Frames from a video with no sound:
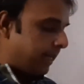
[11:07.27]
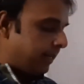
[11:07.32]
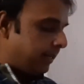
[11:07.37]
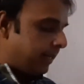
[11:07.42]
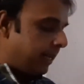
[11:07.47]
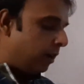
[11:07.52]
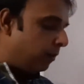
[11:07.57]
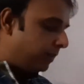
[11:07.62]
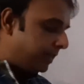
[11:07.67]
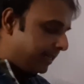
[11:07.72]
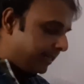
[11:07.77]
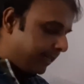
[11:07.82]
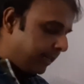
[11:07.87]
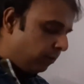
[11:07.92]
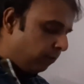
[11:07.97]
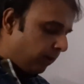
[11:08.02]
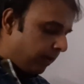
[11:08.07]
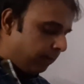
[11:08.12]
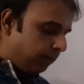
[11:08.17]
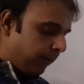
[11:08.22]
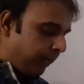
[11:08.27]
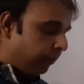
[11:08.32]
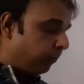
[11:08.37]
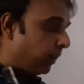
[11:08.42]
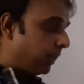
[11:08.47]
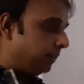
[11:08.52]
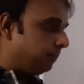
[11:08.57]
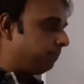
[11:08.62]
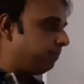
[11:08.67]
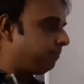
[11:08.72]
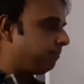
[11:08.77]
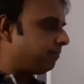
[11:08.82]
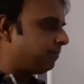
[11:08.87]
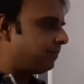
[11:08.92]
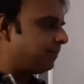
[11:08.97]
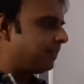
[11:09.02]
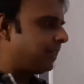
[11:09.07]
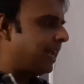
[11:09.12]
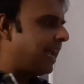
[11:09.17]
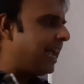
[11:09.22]
Now we'll see one by one.
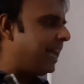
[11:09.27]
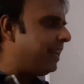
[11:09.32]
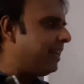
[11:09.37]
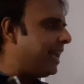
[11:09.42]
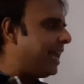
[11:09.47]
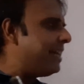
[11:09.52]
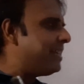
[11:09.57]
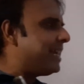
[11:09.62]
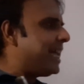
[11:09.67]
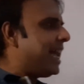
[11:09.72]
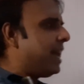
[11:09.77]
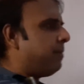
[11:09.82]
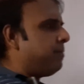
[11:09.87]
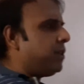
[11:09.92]
And as I have